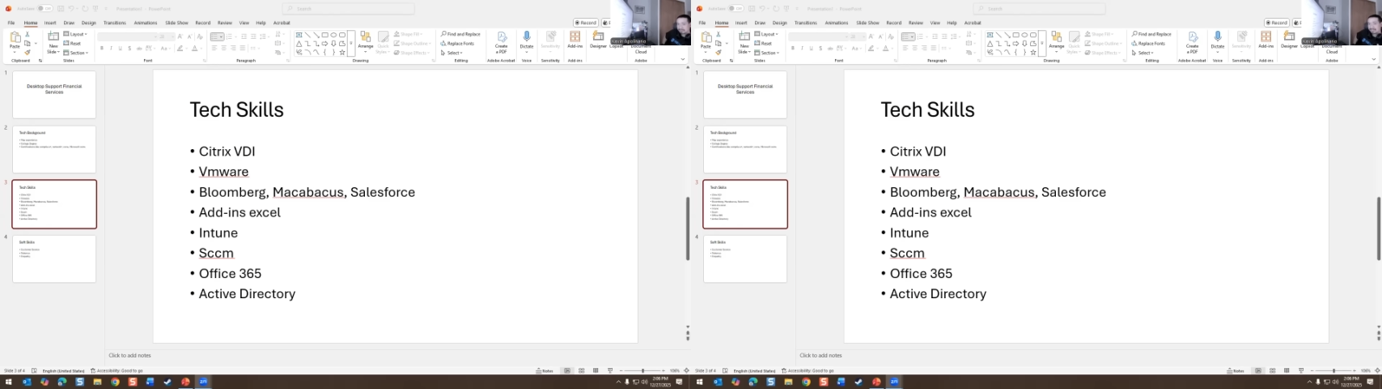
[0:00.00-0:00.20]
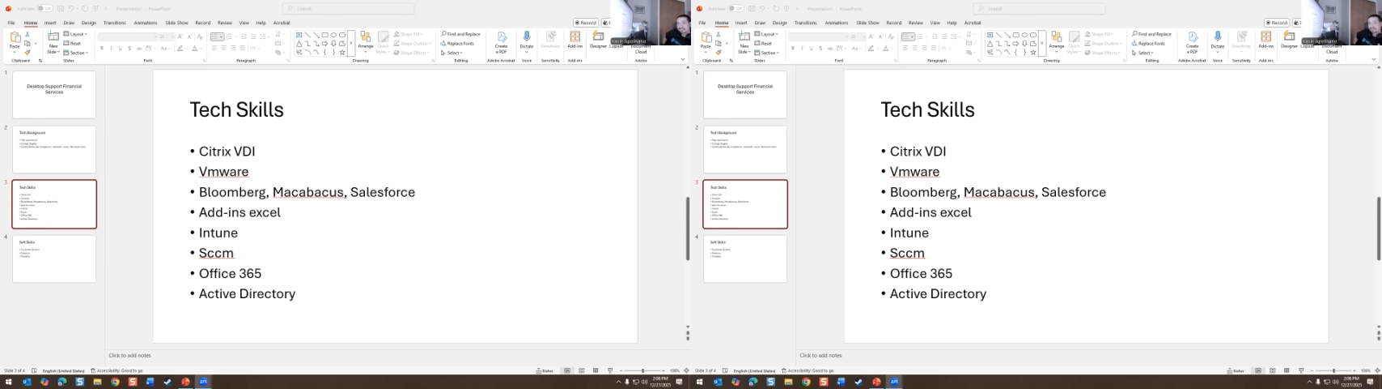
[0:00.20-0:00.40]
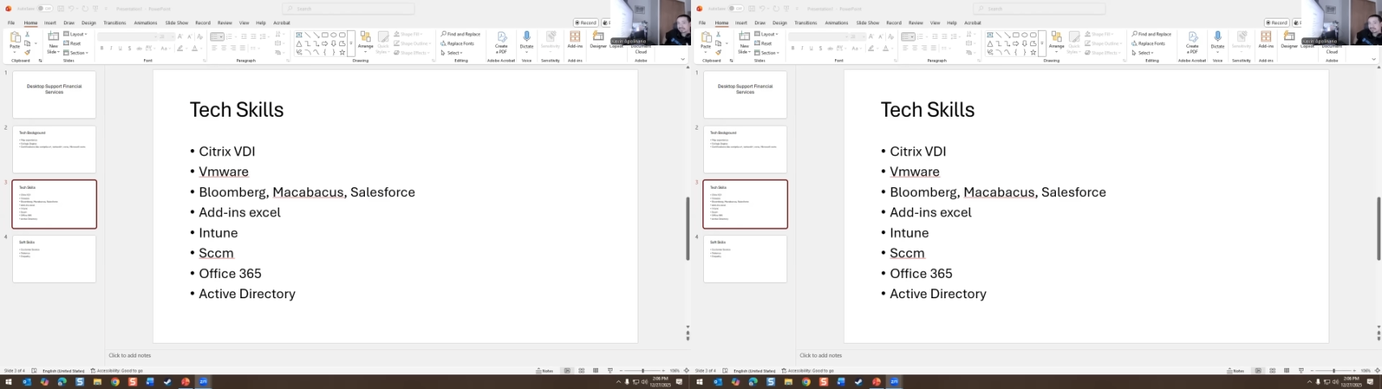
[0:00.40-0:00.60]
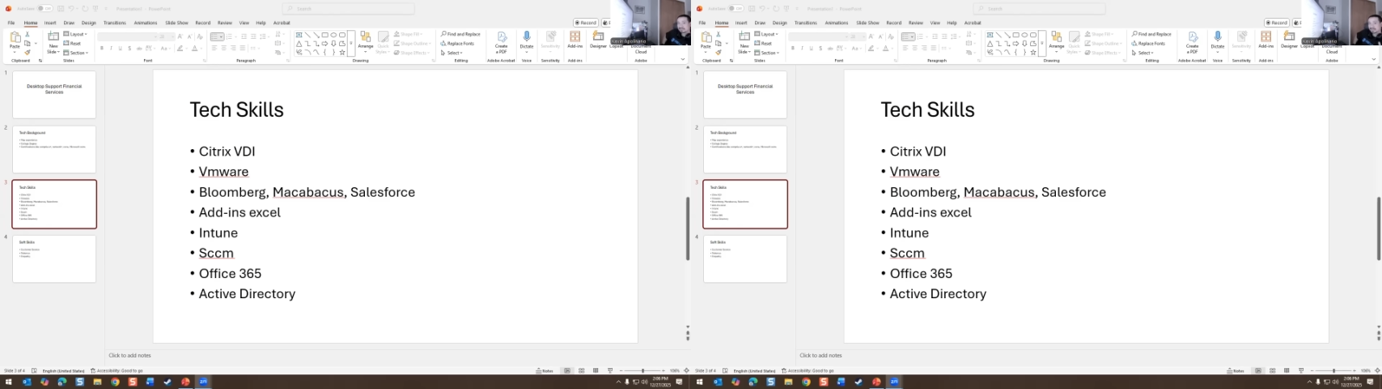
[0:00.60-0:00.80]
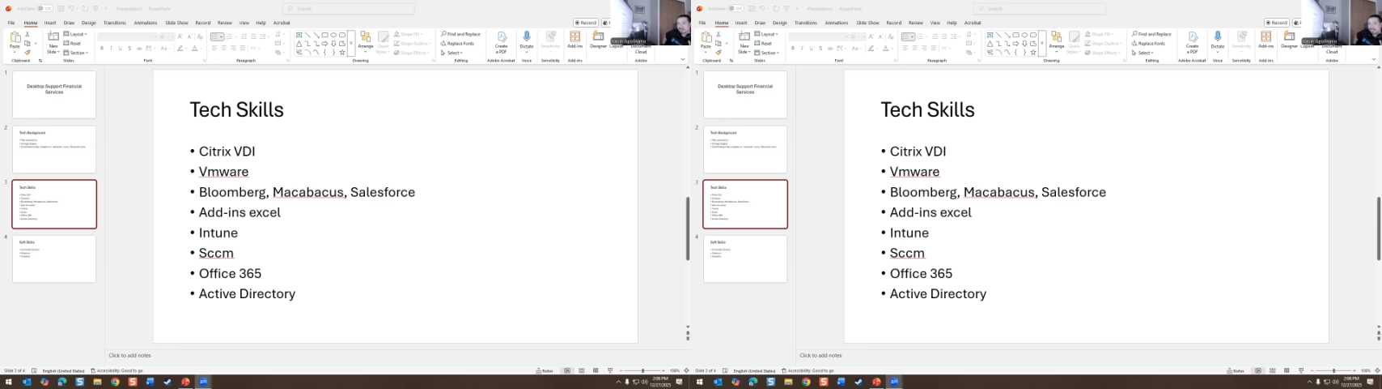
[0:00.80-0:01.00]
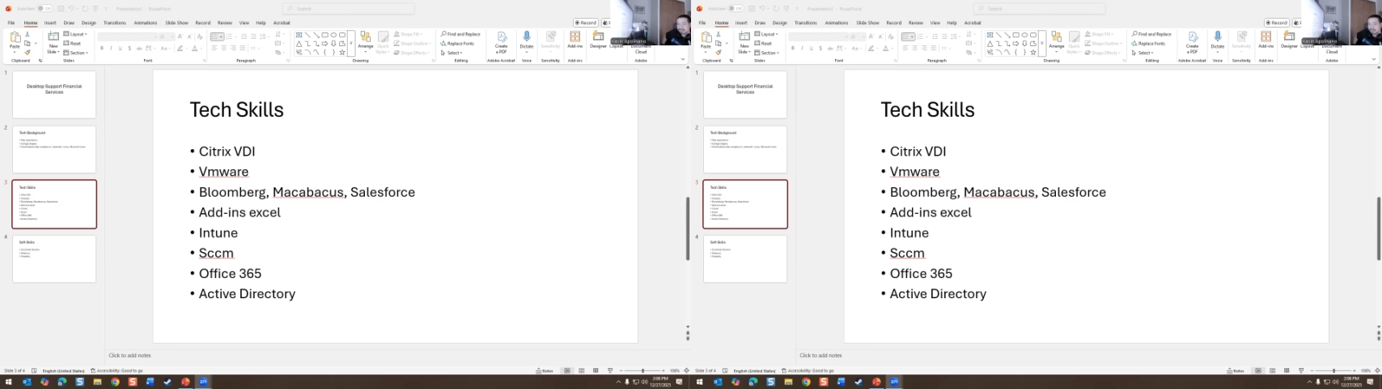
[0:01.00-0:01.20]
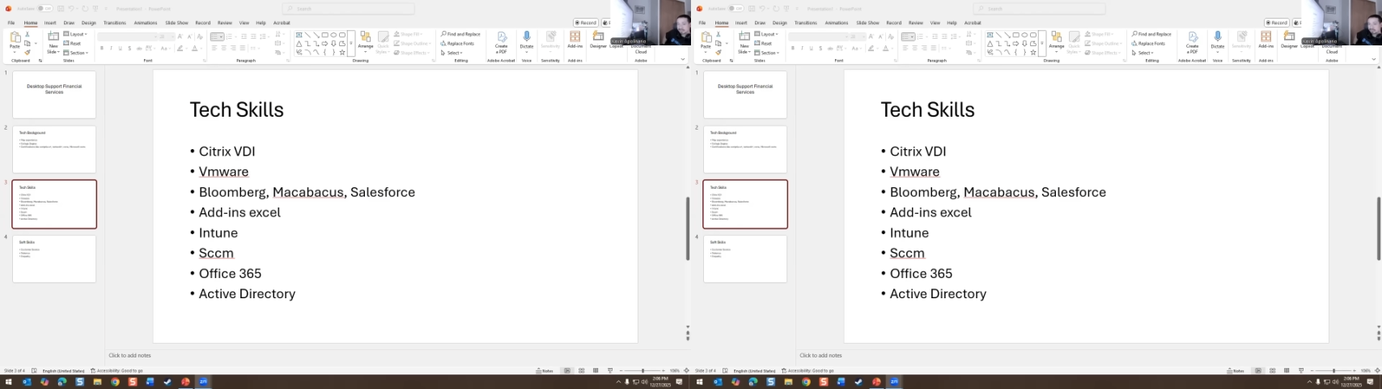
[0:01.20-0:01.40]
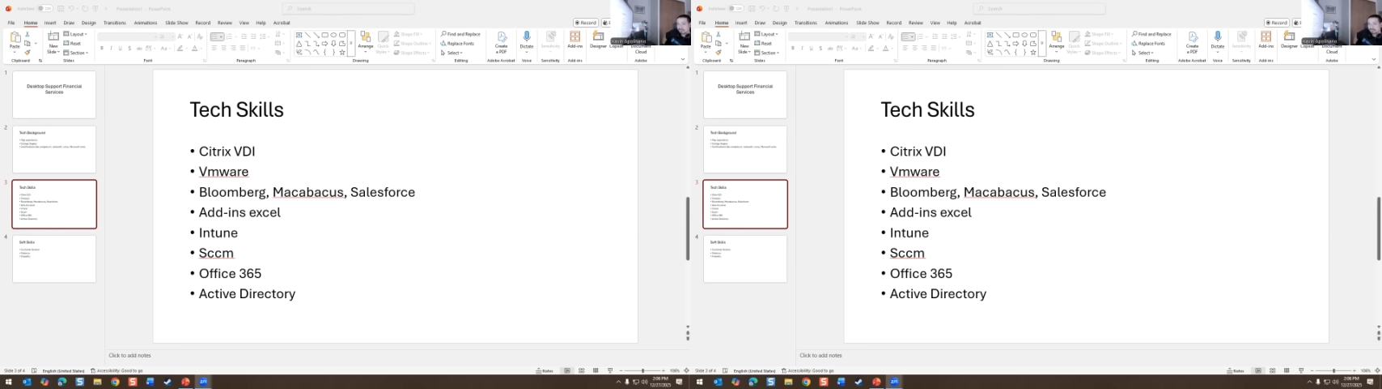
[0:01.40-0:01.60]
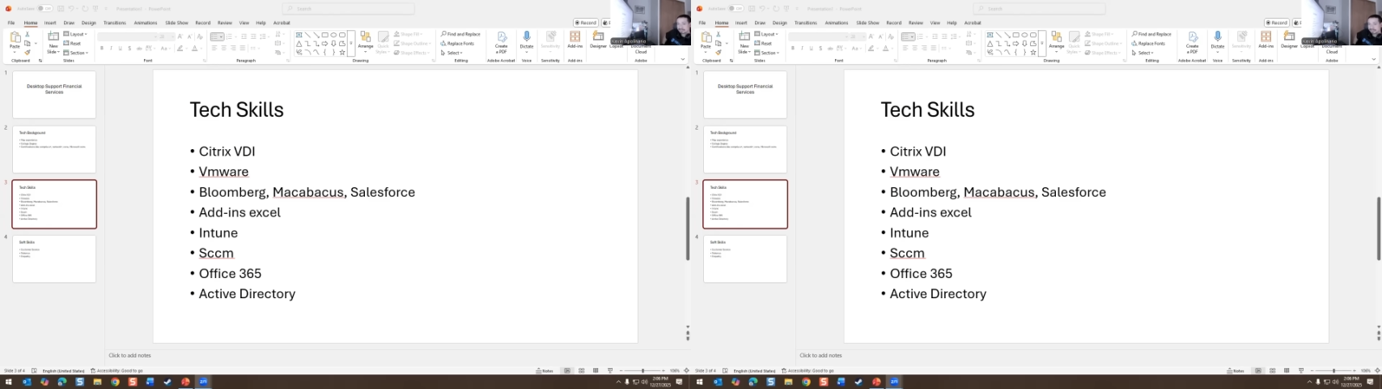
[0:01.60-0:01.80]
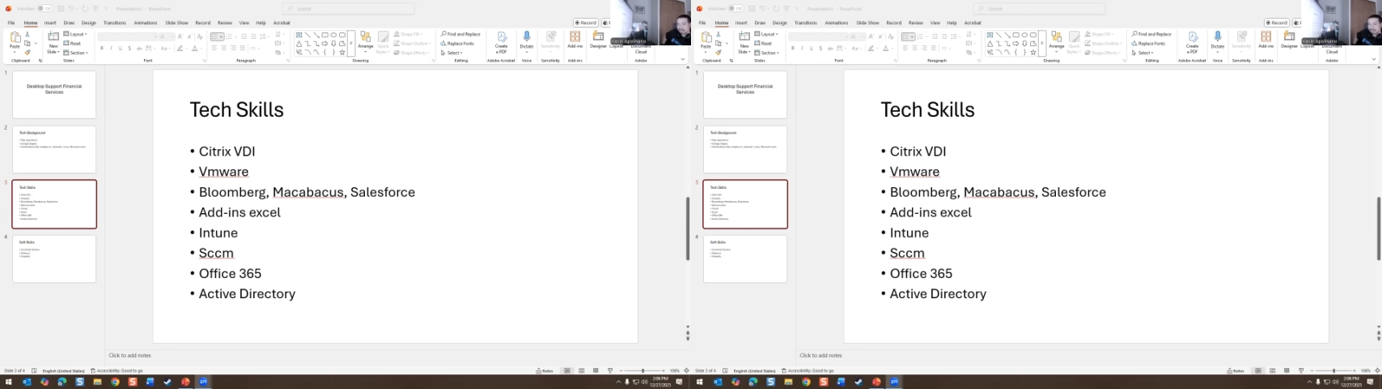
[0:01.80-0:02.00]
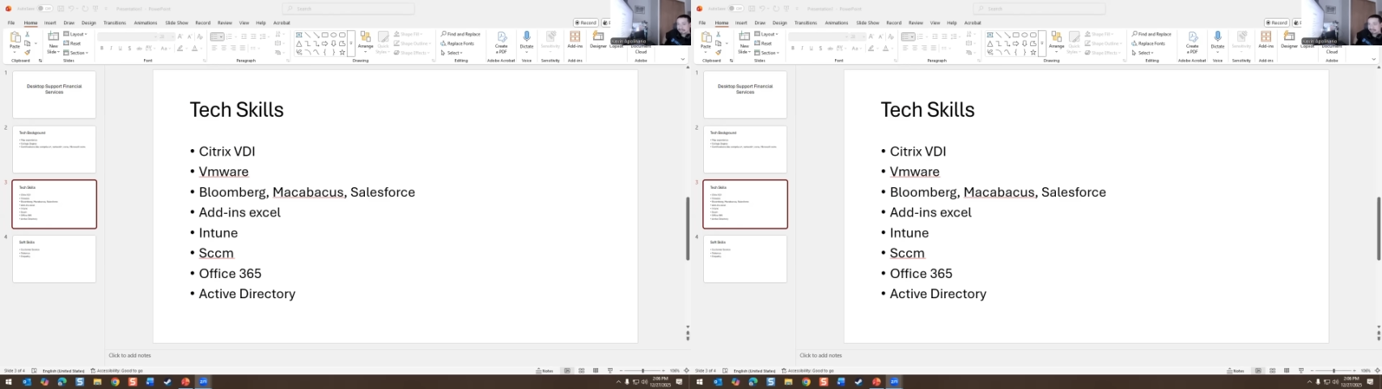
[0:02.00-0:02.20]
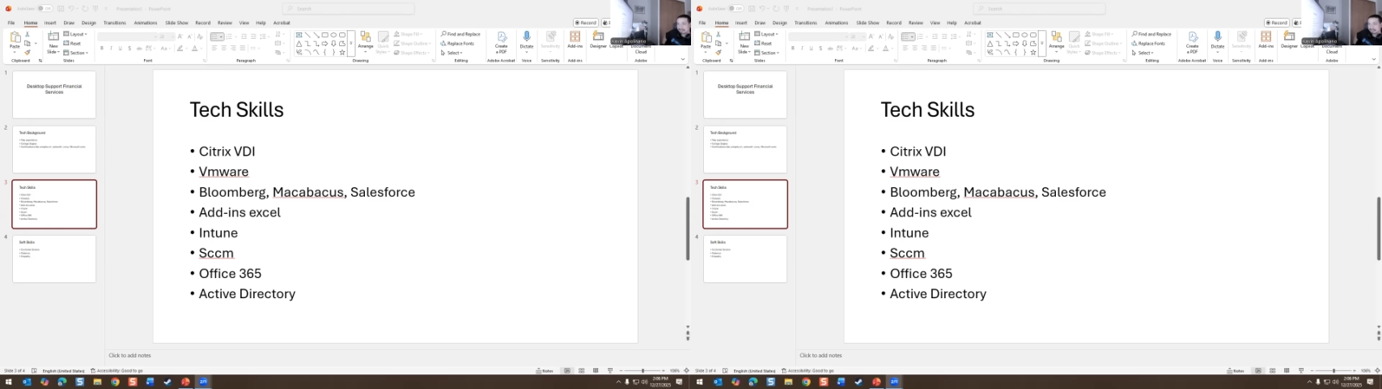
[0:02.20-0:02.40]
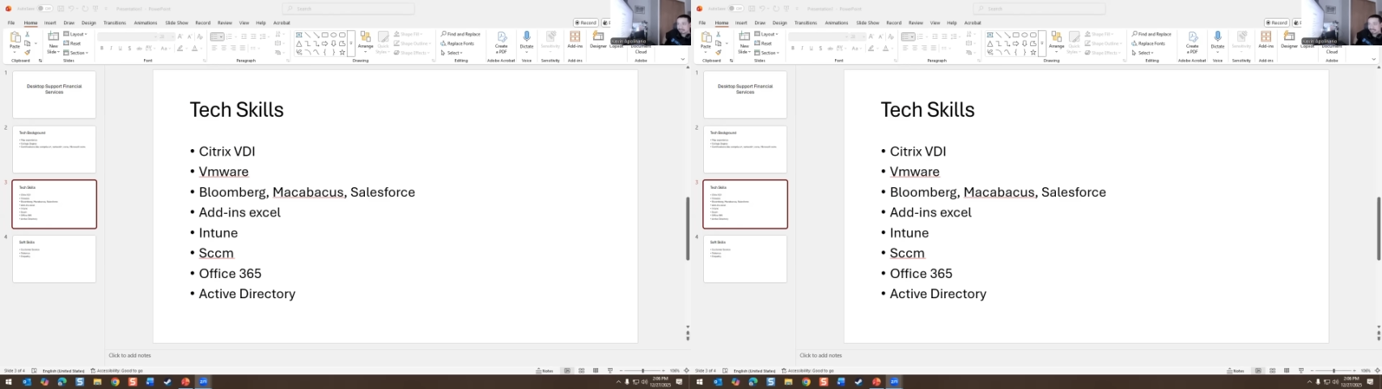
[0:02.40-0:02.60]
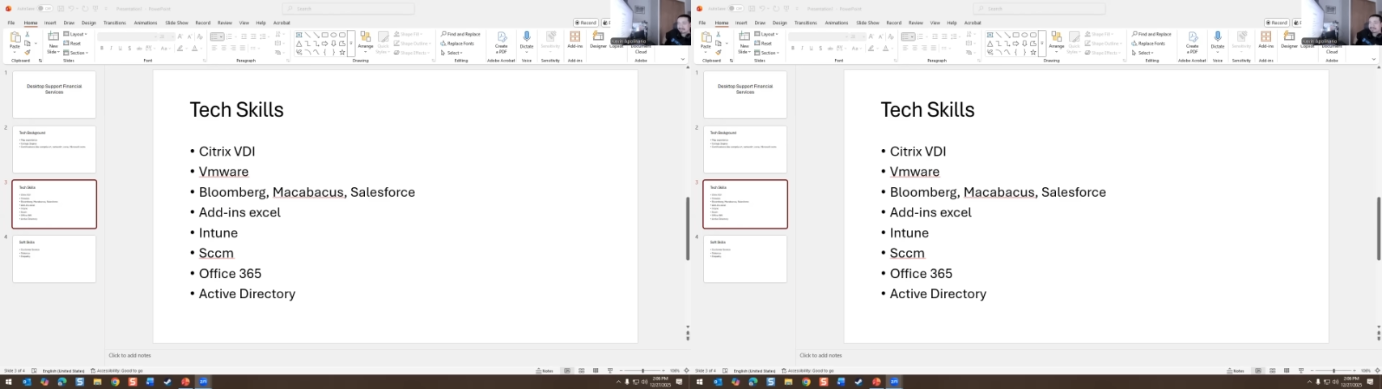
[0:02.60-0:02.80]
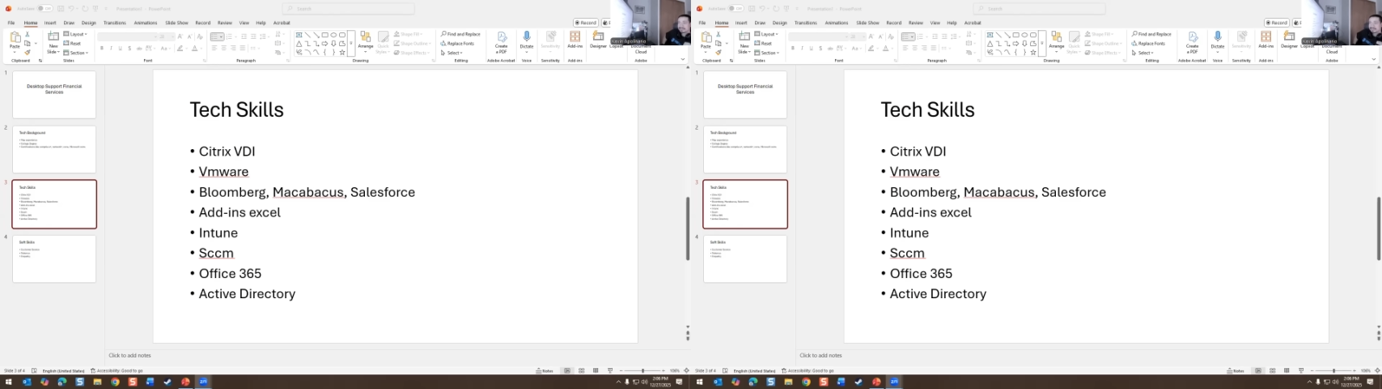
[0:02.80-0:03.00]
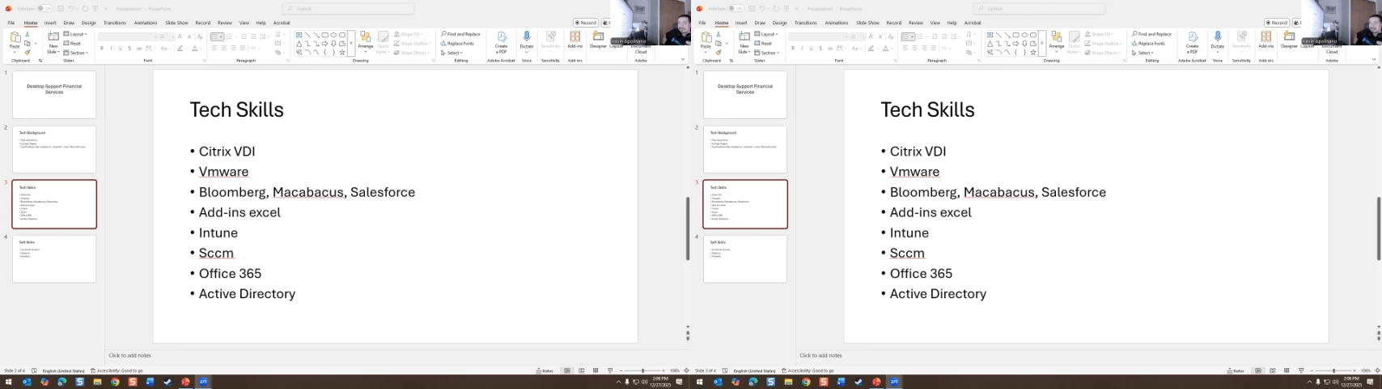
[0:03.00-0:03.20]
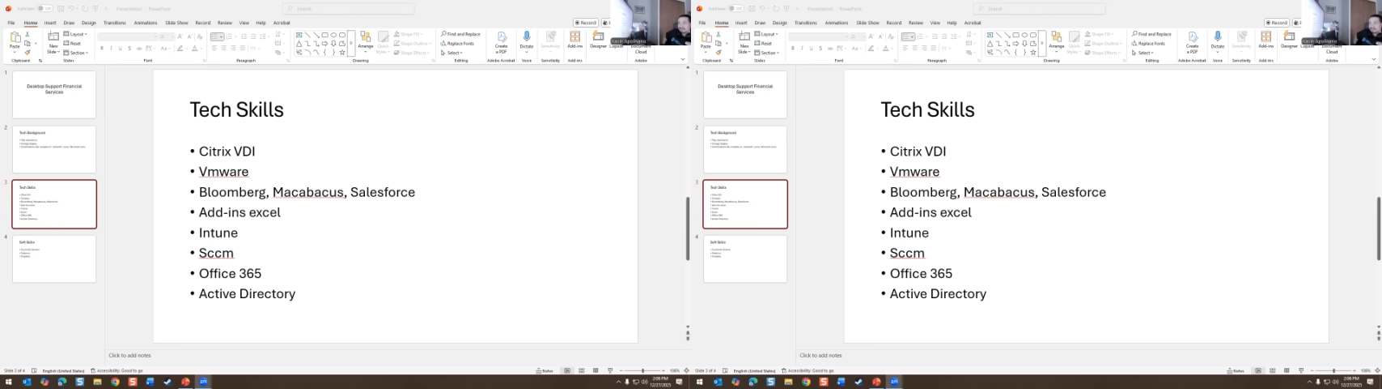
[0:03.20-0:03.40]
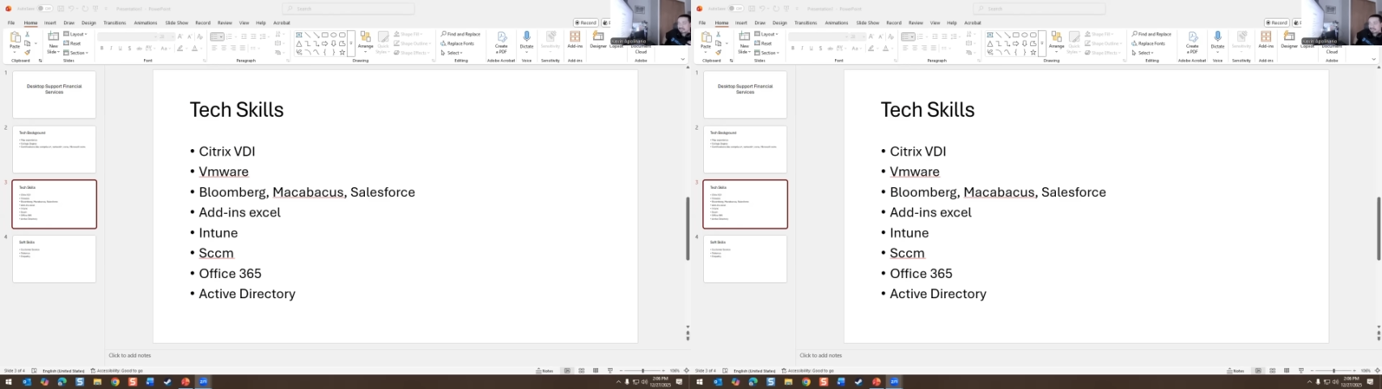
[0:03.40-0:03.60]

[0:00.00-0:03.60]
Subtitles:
Nobody's mouth can be seen.